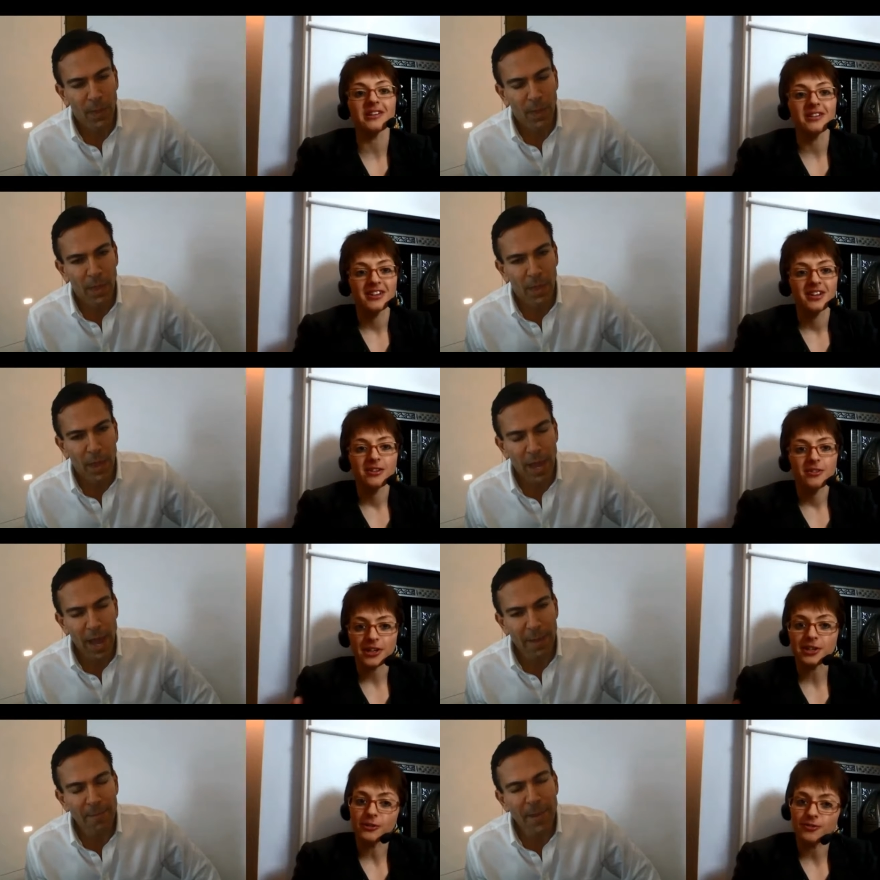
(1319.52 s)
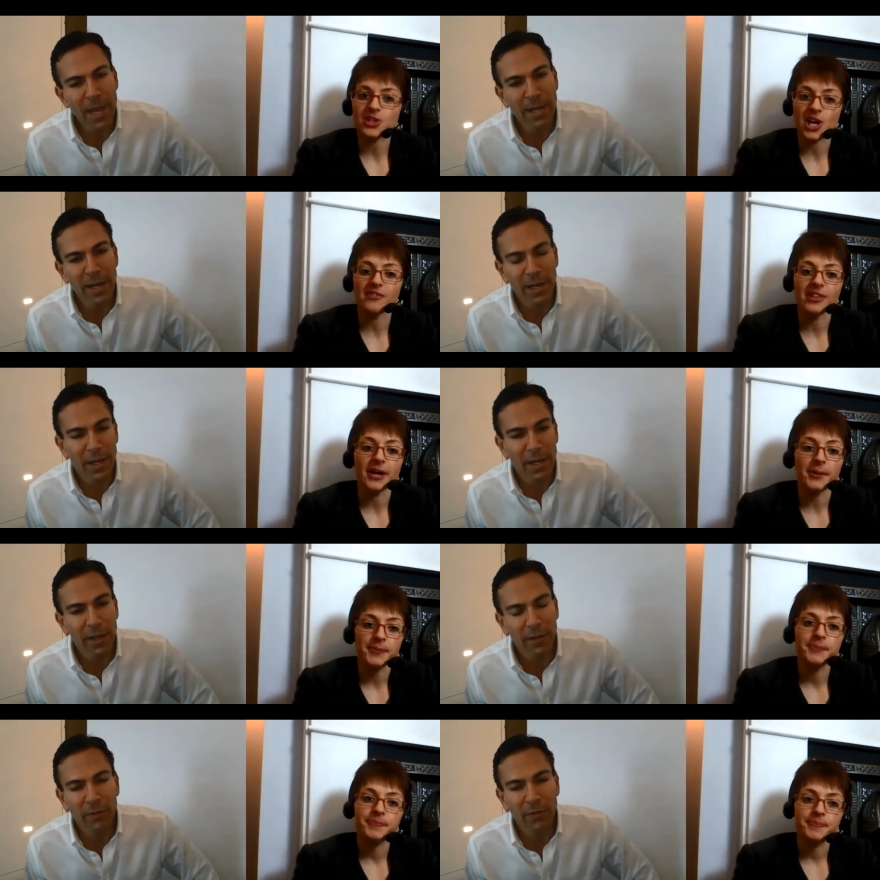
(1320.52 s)
Speaker 1: it. And made it
Speaker 2: that.
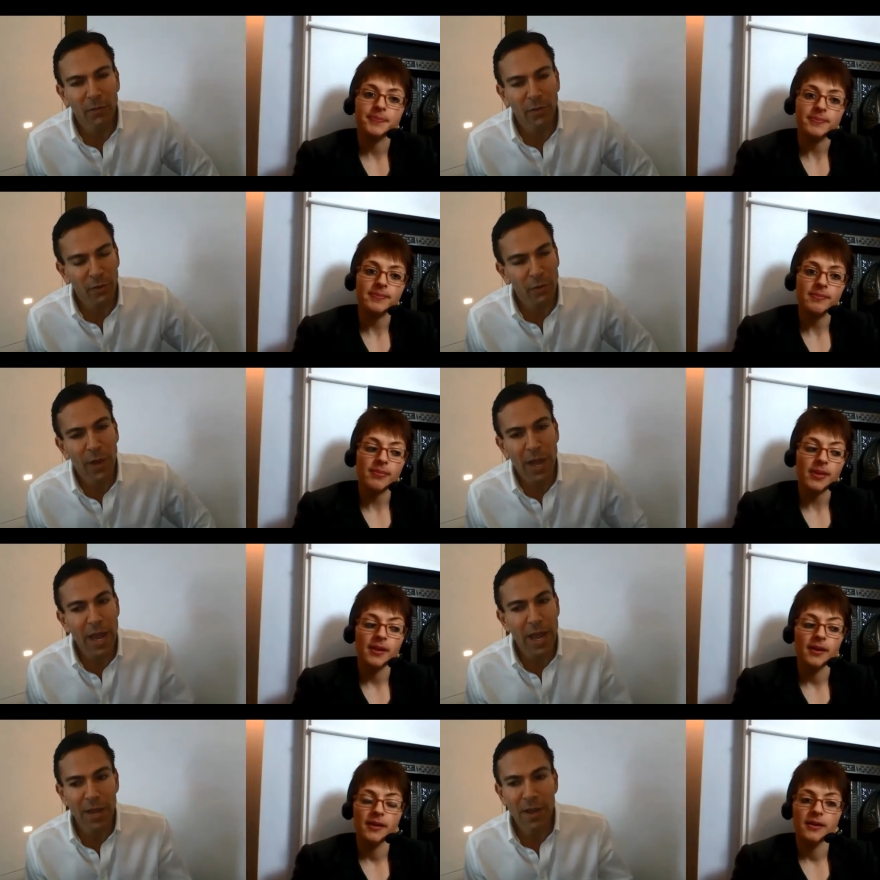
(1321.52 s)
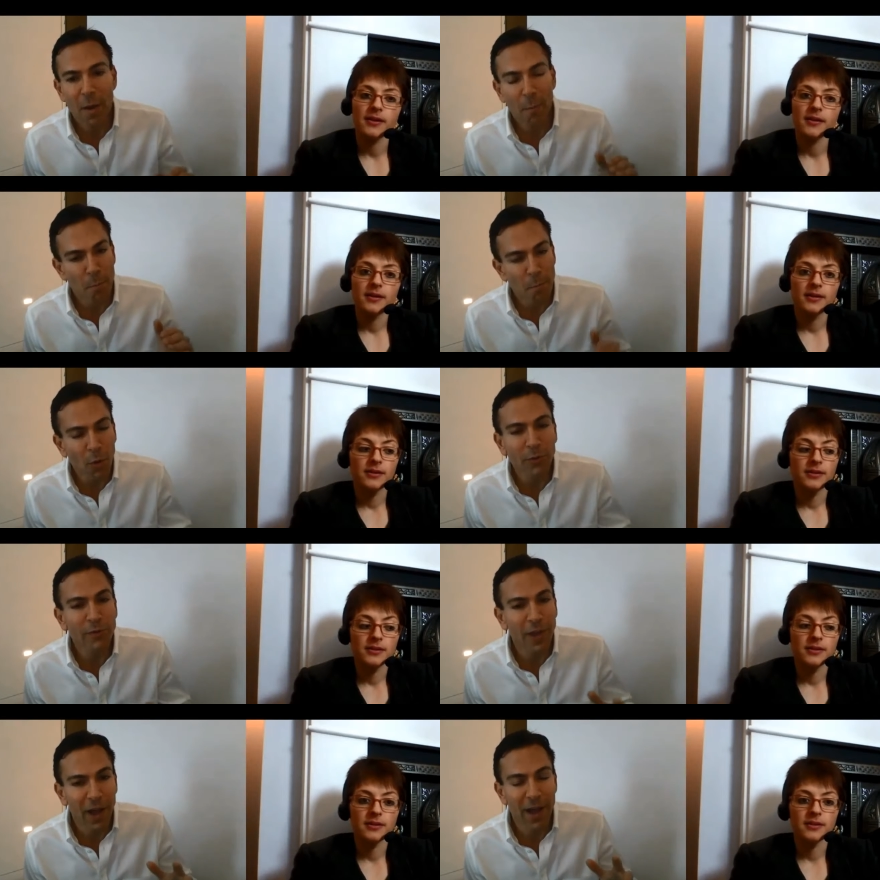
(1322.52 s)
into a
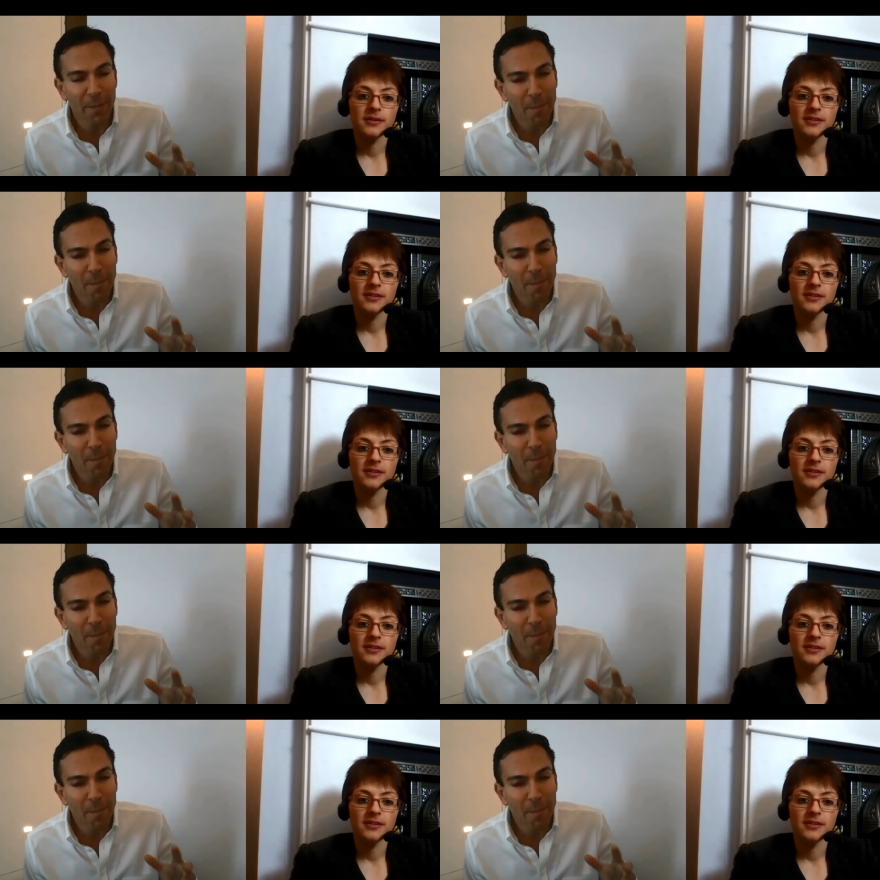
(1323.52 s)
multi